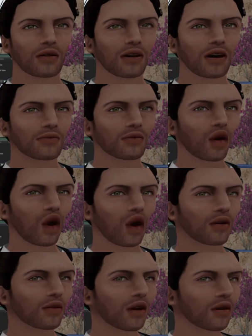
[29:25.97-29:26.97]

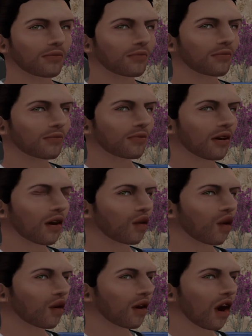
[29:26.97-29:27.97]
because with the
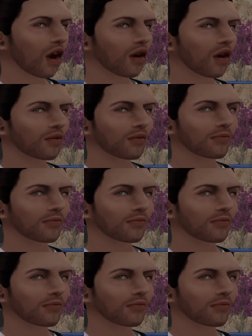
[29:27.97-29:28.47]
hormones,